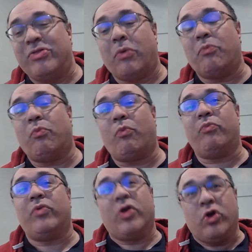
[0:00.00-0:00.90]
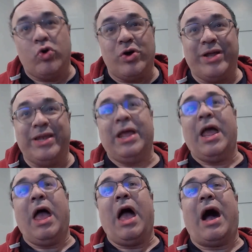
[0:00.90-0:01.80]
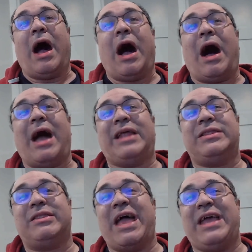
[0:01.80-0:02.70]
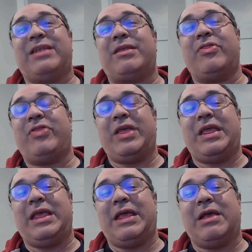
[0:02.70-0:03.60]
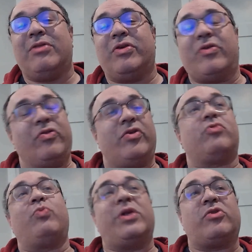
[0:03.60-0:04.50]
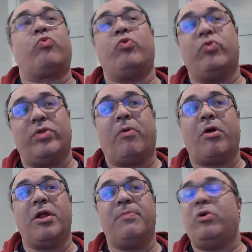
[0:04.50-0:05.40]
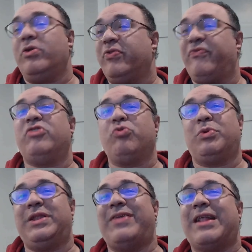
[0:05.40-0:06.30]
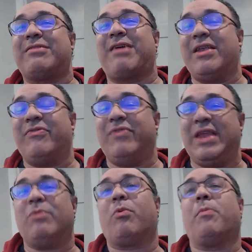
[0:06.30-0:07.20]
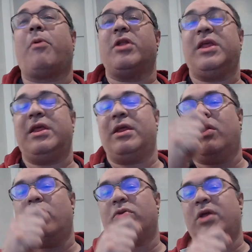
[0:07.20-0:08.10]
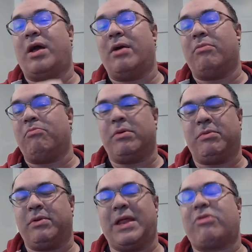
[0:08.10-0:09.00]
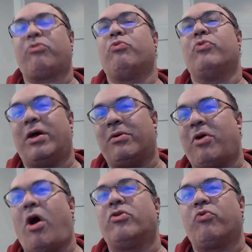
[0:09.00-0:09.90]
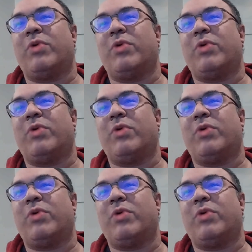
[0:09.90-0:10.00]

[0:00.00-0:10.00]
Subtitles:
The good, I liked the switcheroo that Barney pulls. Visually, that's kind of neat, where Barney, gets through the concrete